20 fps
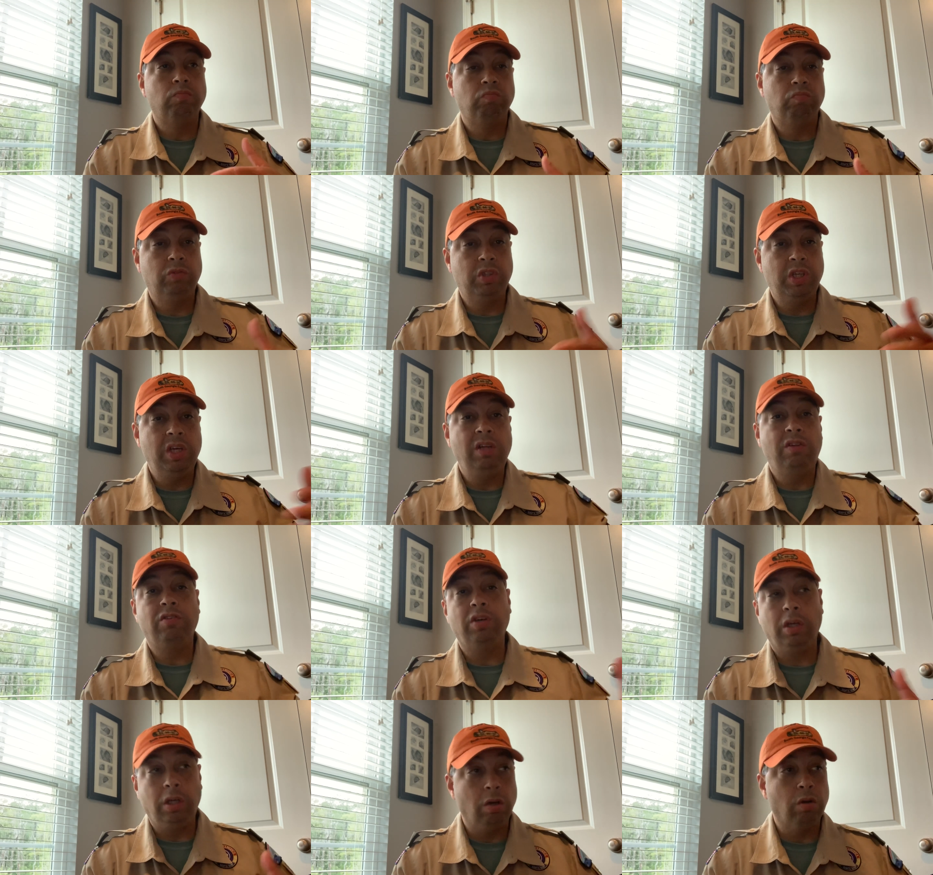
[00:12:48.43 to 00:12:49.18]

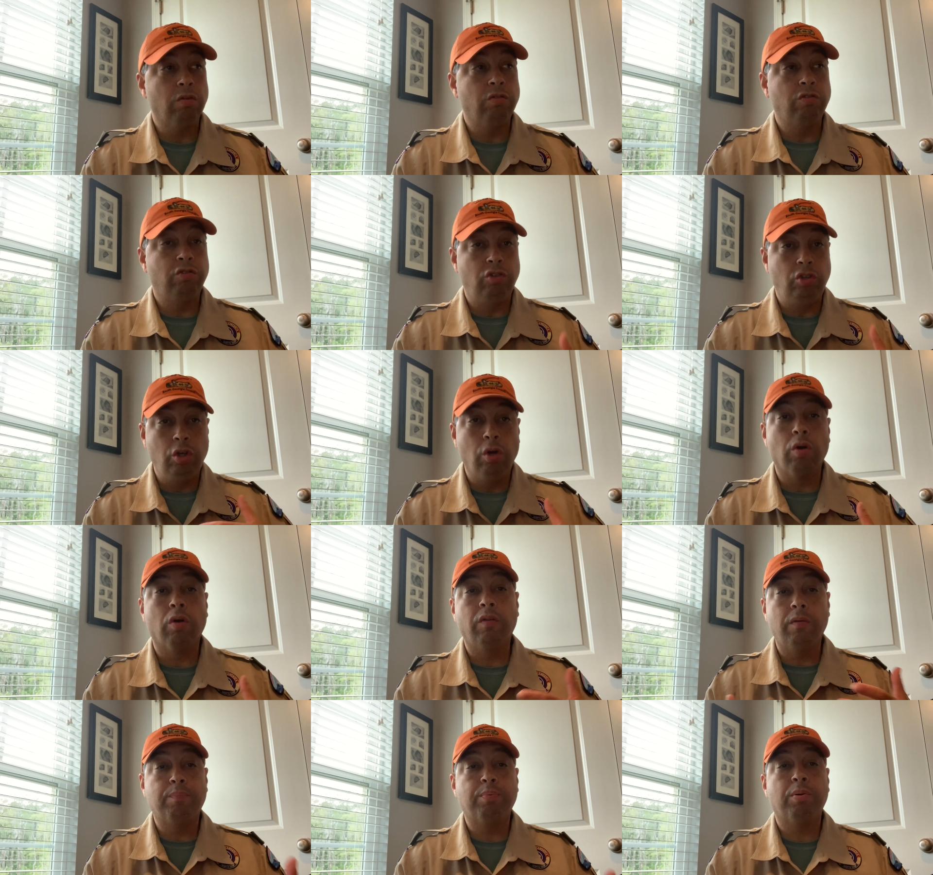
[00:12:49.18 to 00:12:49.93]
teaching.
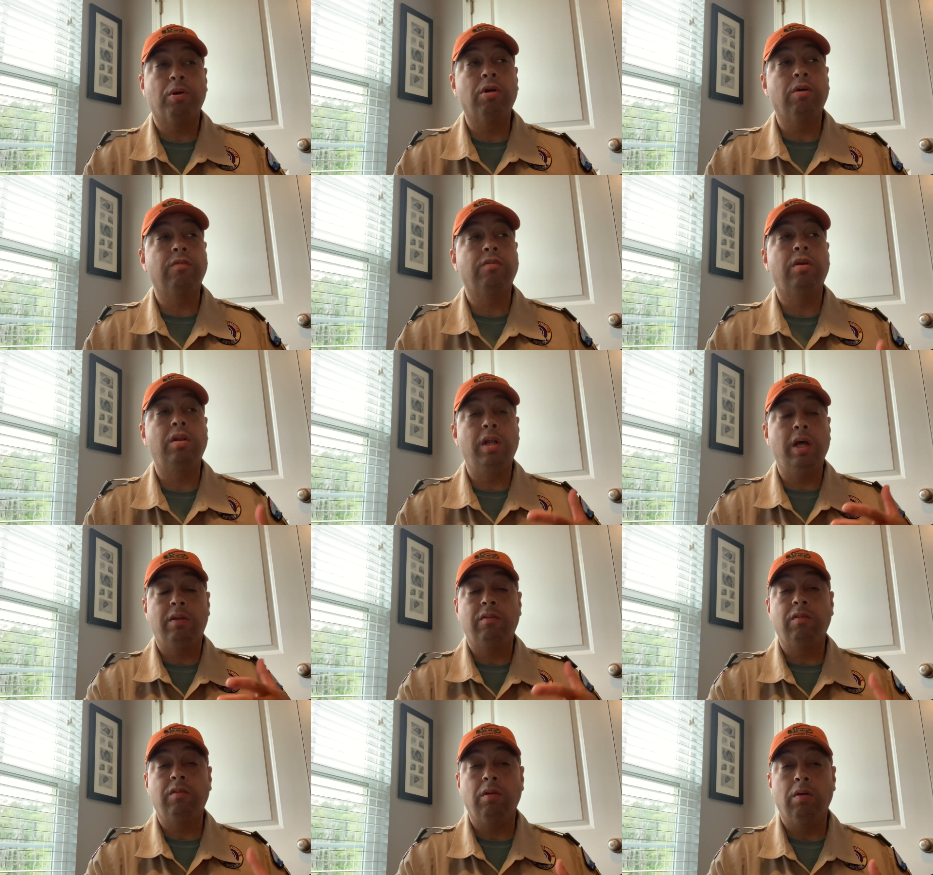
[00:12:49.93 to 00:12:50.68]
You're the person
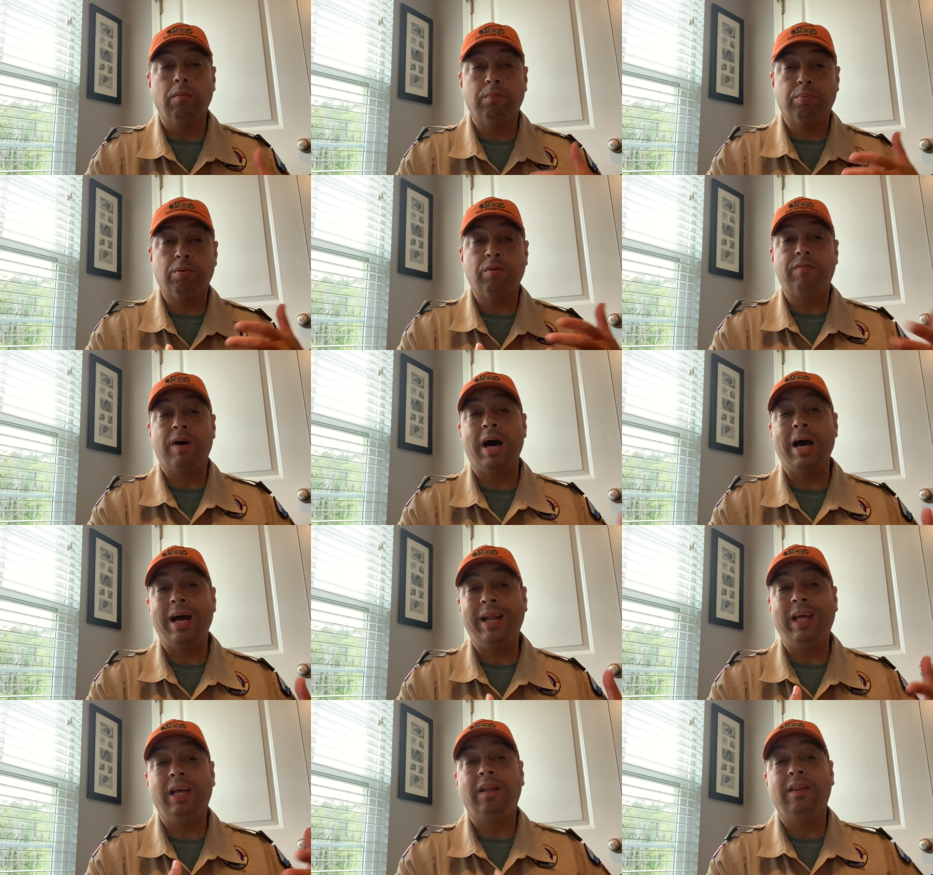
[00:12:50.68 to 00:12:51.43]
that's
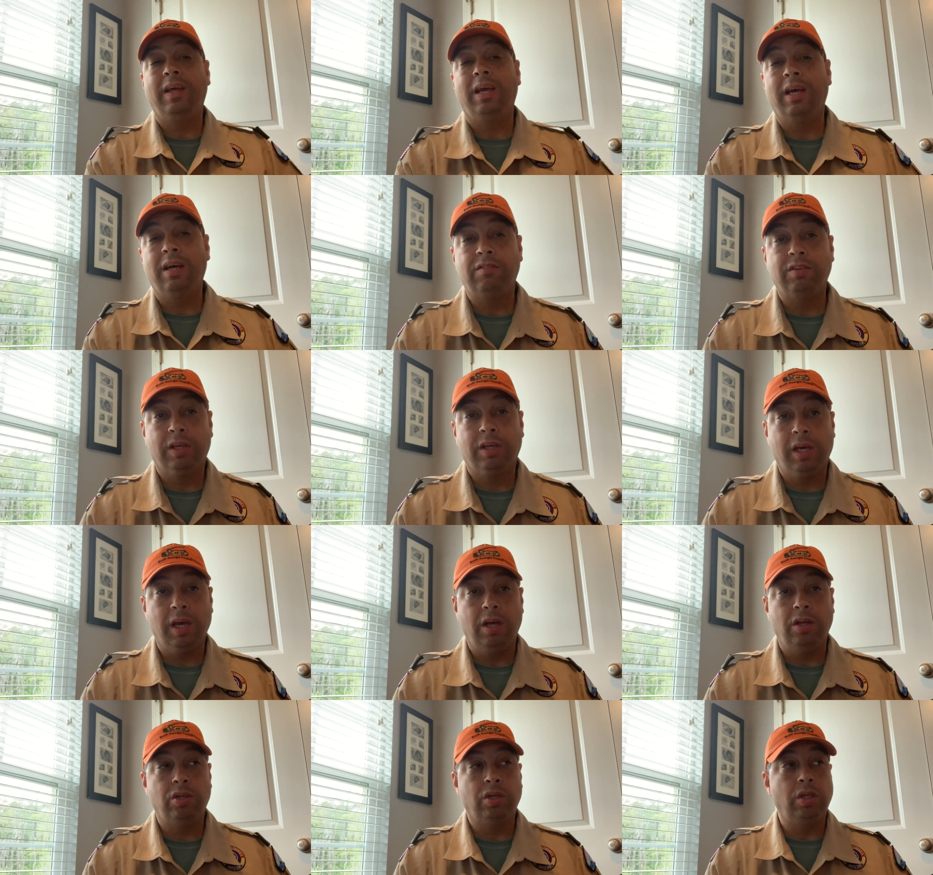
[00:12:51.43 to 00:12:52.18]
providing the
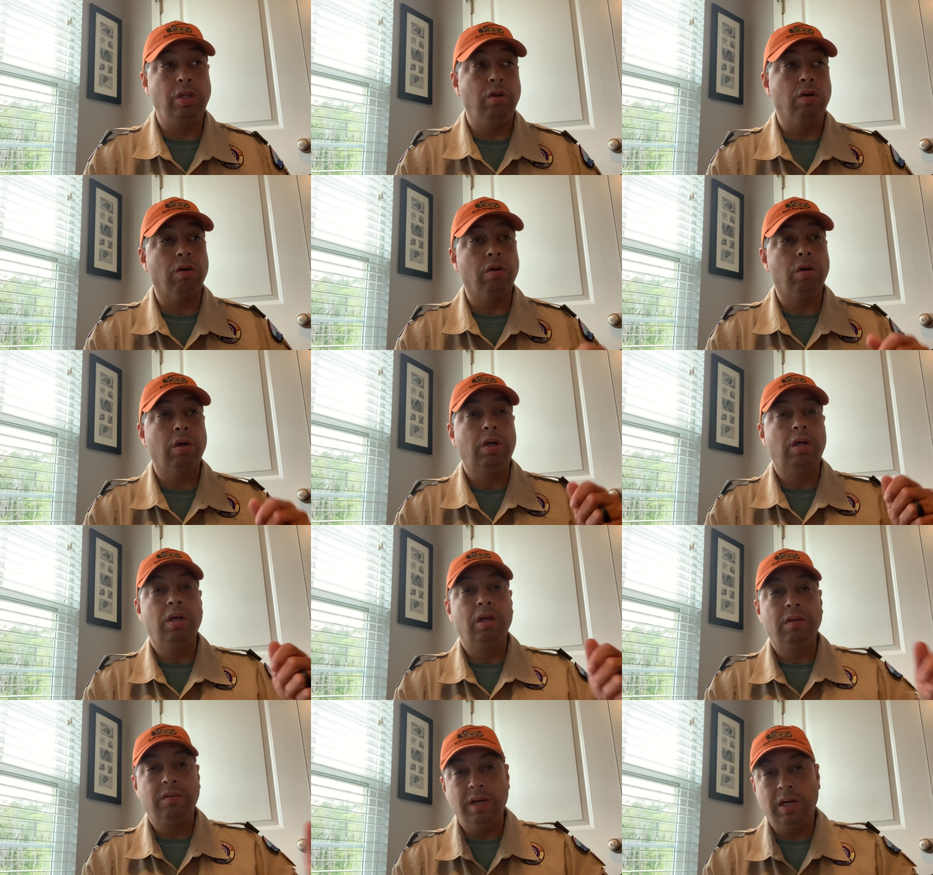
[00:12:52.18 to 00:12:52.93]
education. You're
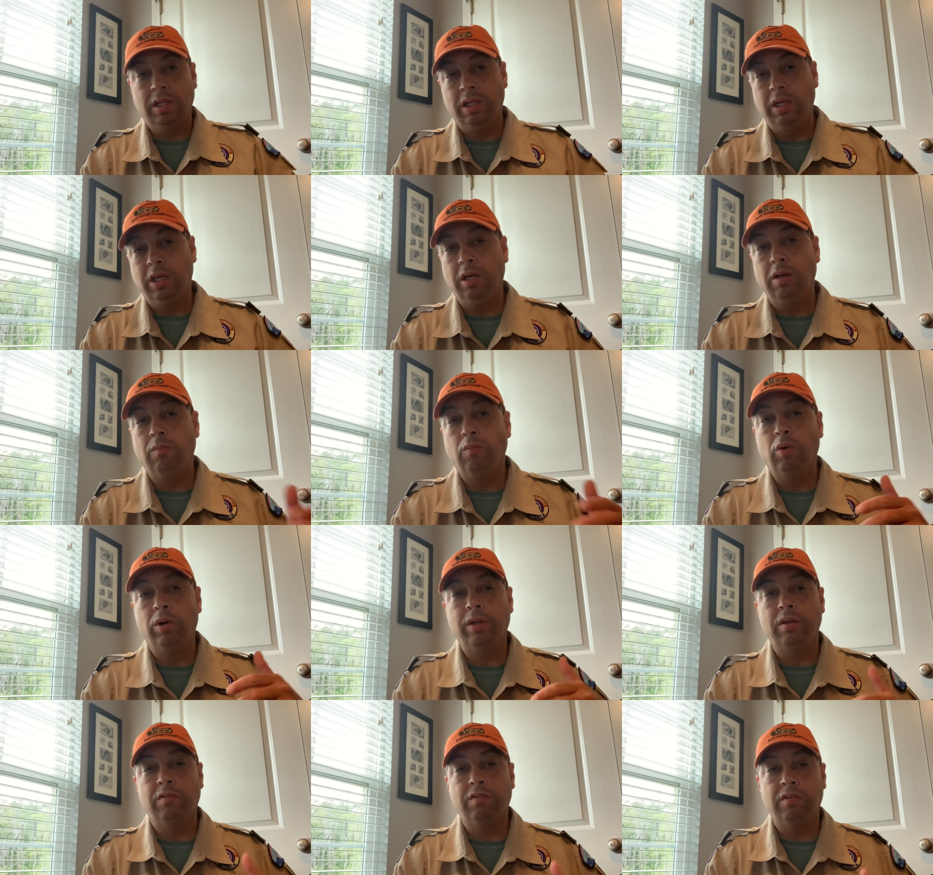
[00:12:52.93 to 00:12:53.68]
telling them
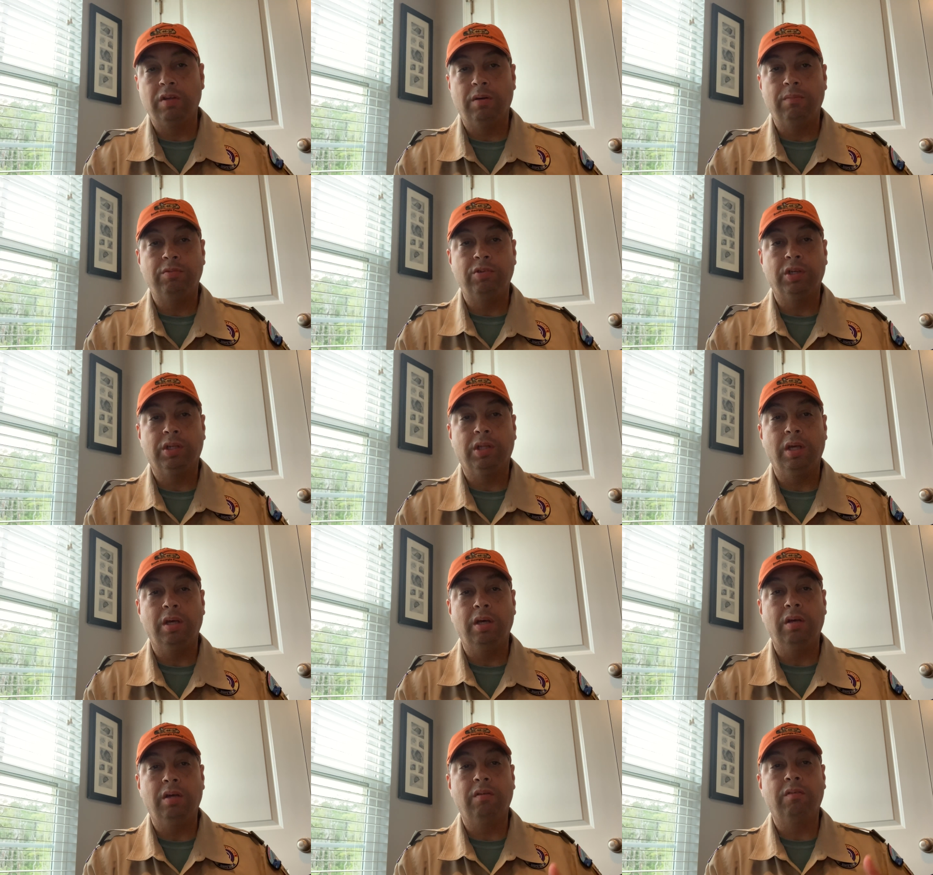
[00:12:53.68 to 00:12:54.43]
what the subject
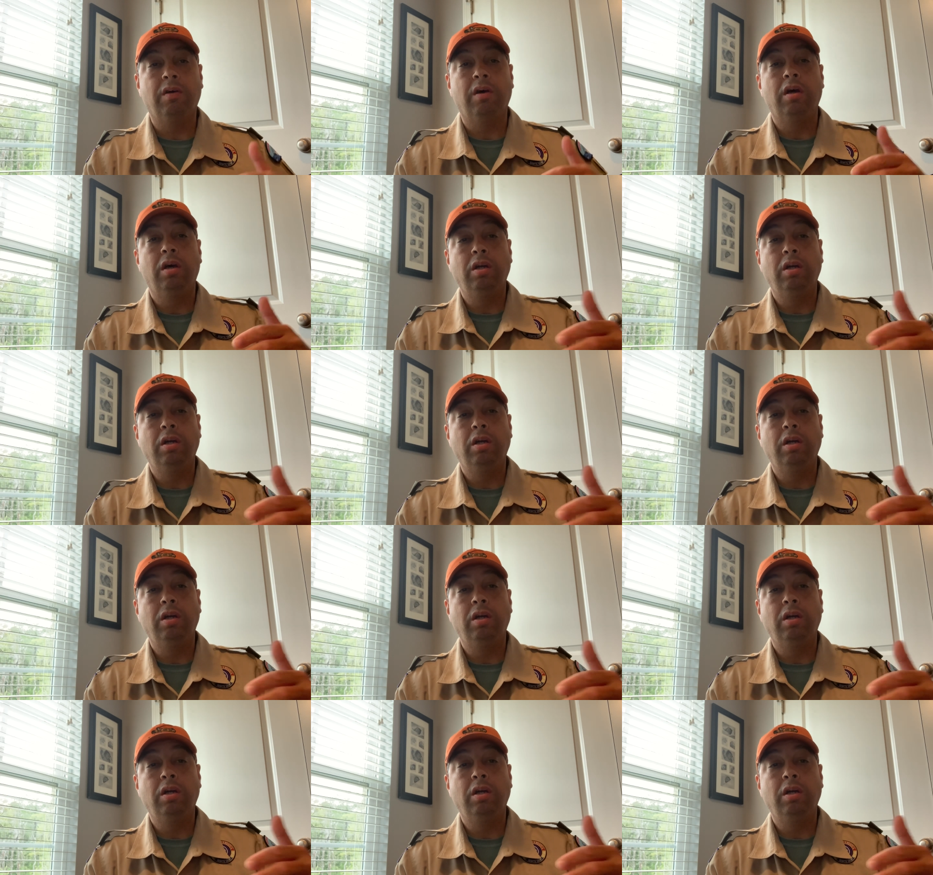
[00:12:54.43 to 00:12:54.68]
is.